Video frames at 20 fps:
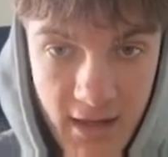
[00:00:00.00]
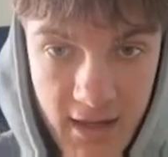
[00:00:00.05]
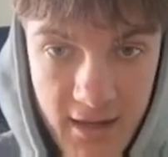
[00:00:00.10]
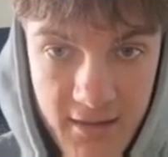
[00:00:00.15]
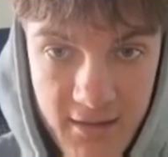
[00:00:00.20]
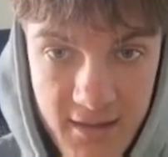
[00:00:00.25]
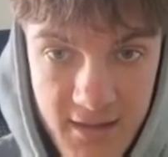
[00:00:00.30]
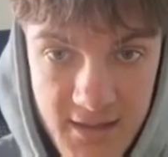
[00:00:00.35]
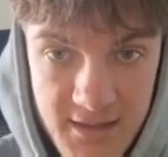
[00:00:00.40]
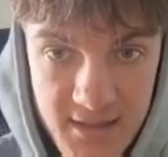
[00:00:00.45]

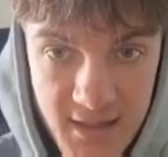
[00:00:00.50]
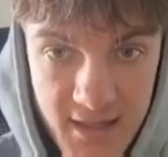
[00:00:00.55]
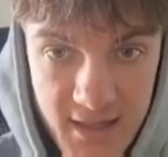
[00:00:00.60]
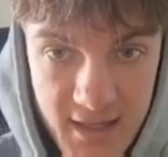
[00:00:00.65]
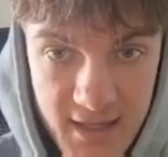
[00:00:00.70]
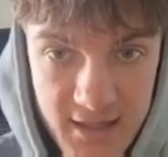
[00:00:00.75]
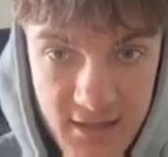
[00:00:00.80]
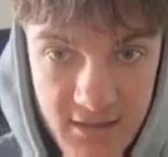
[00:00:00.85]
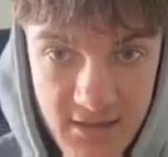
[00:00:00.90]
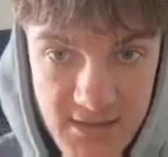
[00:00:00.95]
and the
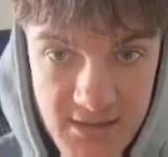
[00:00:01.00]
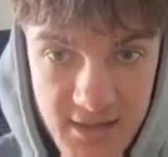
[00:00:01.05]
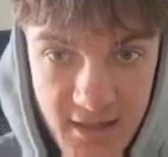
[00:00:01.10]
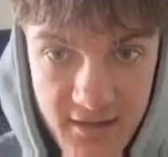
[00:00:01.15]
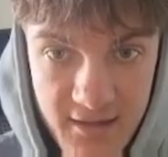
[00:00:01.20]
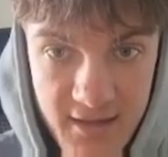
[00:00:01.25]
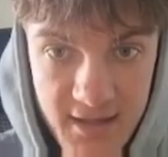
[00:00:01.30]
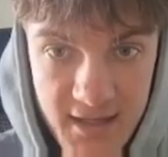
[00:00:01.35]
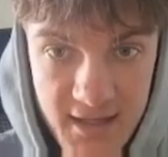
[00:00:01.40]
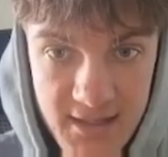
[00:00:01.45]
candle has
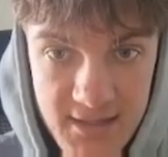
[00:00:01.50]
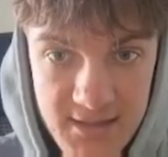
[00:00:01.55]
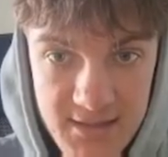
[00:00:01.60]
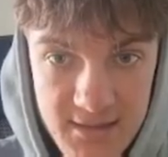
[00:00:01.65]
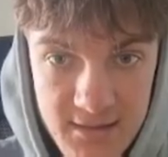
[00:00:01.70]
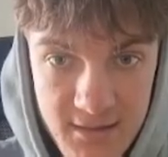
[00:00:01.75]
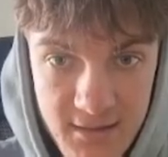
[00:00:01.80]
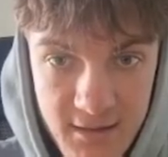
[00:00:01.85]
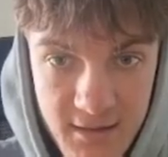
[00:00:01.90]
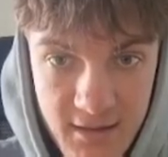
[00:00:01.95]
done this,